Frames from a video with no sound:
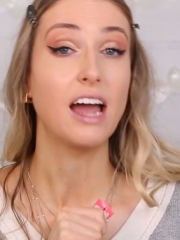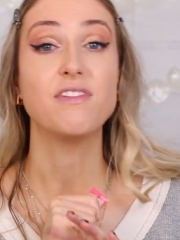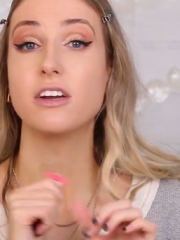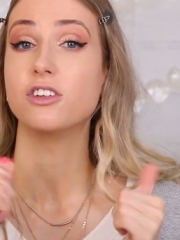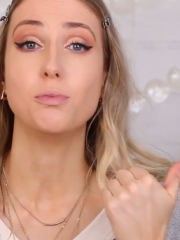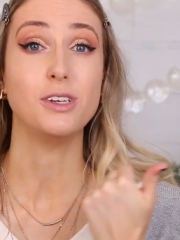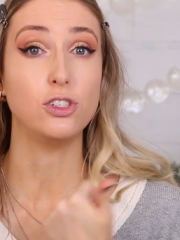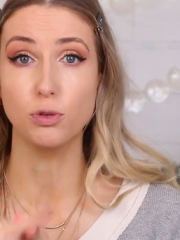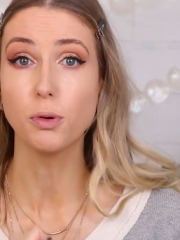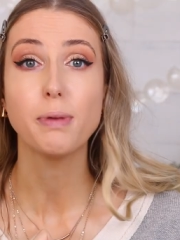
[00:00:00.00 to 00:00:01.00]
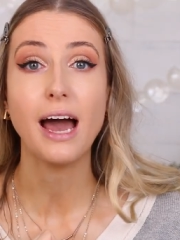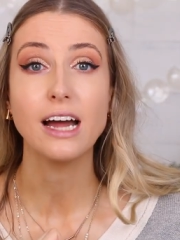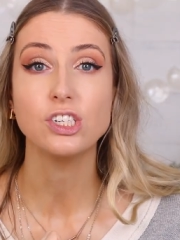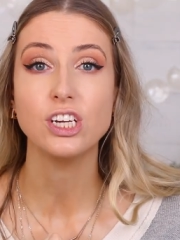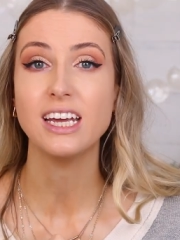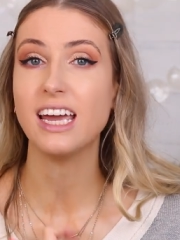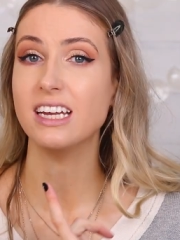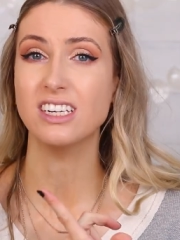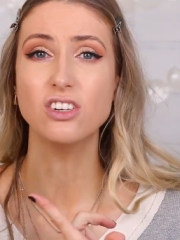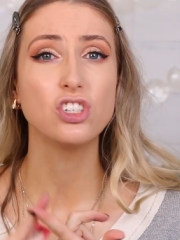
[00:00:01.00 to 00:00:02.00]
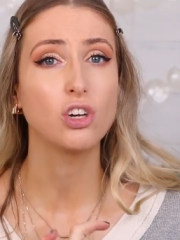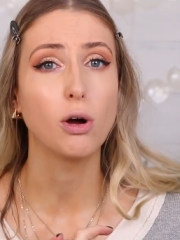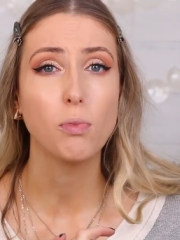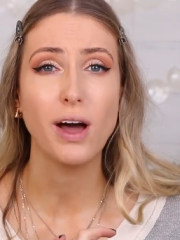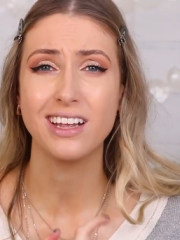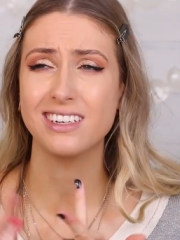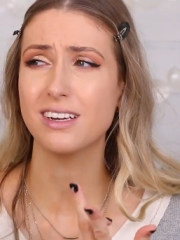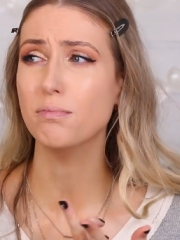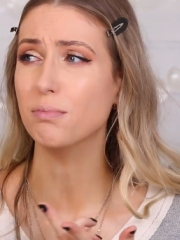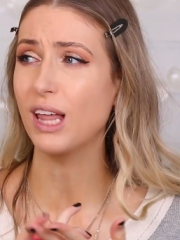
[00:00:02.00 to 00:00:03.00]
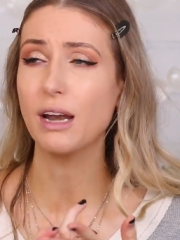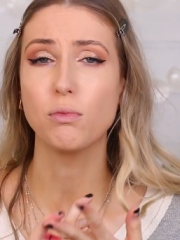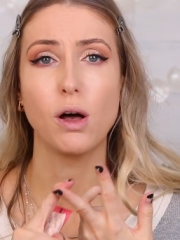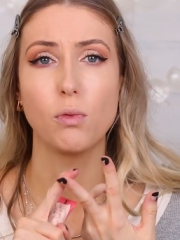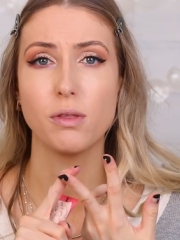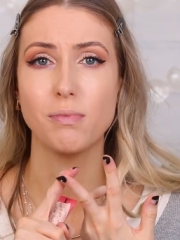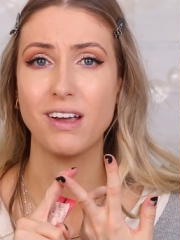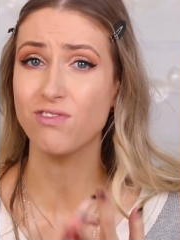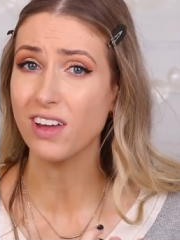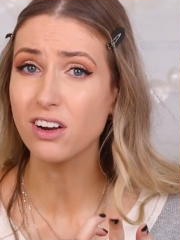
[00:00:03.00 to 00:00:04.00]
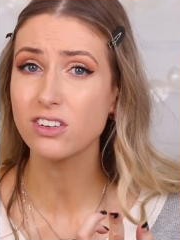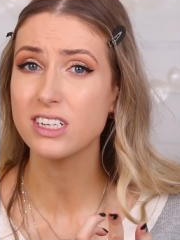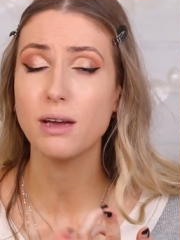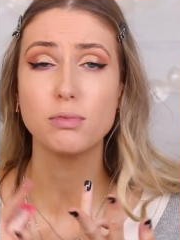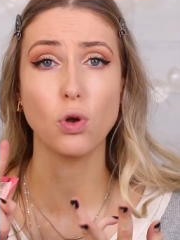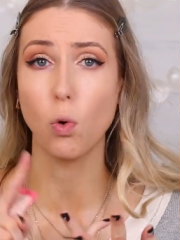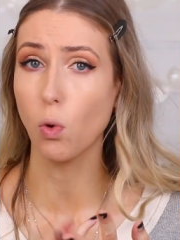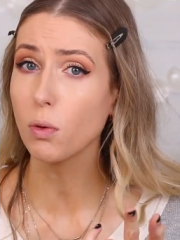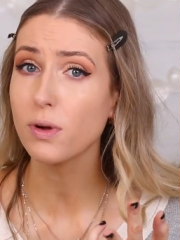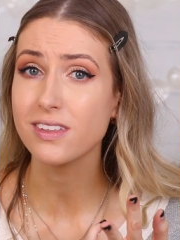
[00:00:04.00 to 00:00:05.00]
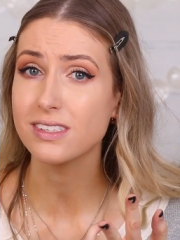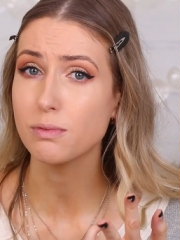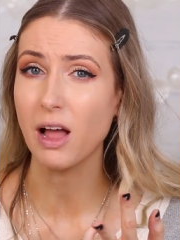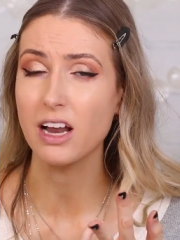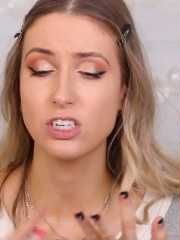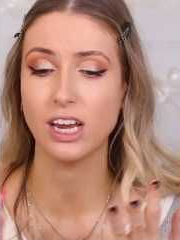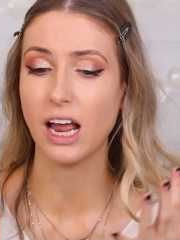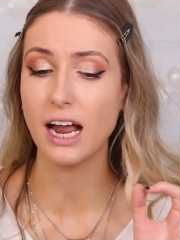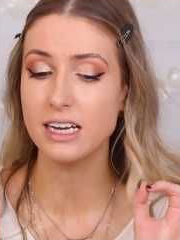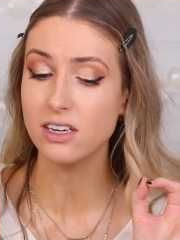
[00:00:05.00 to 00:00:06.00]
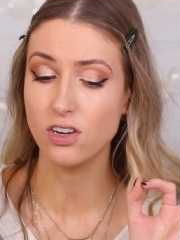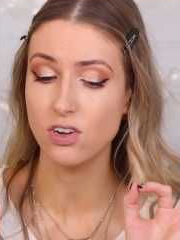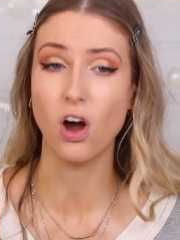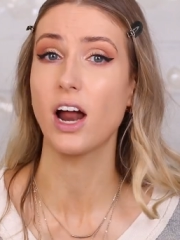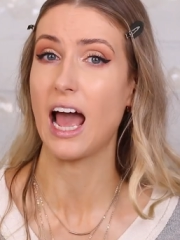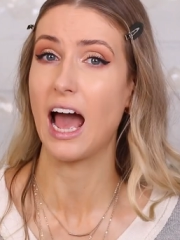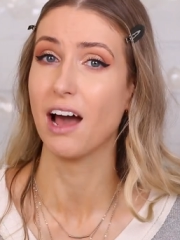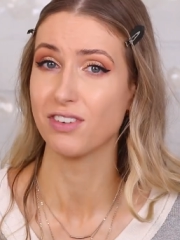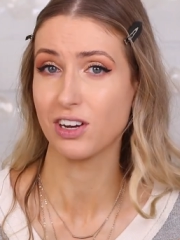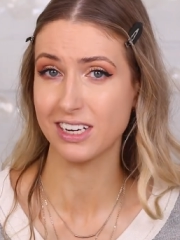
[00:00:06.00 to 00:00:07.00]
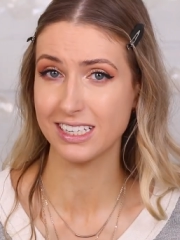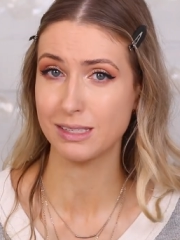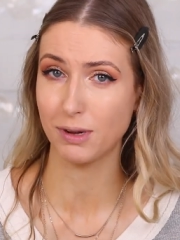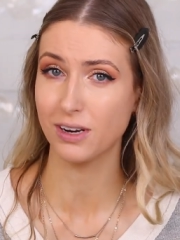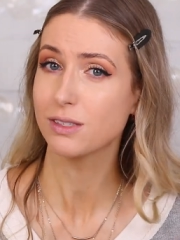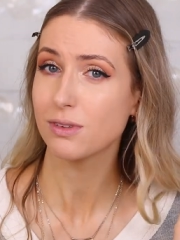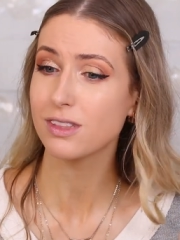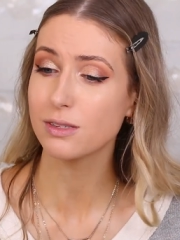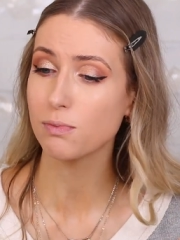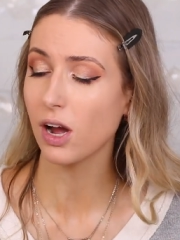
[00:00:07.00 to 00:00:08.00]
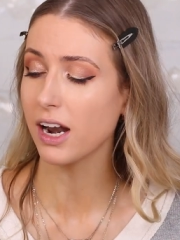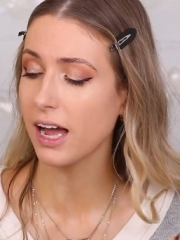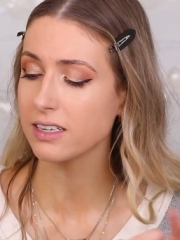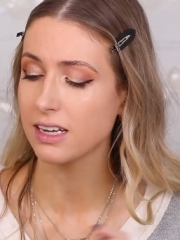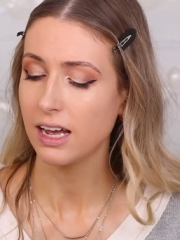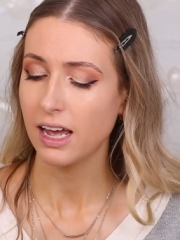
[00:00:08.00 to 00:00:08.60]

I found it to be super patchy. It didn't show up well. It didn't blend well with my fingertips or with the sponge. Like, I did not have a good experience with this product,